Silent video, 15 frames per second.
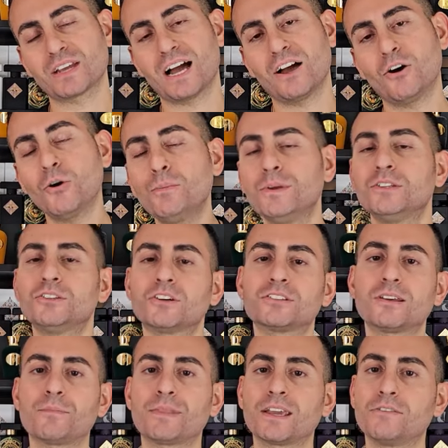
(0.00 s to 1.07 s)
I hope you took
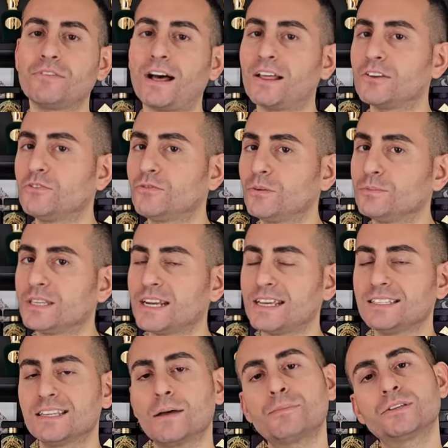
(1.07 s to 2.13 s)
something of value from
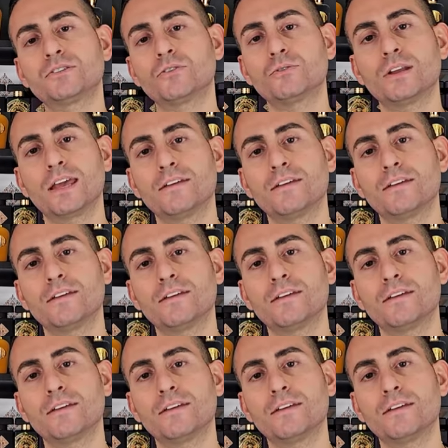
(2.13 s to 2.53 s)
today's episode.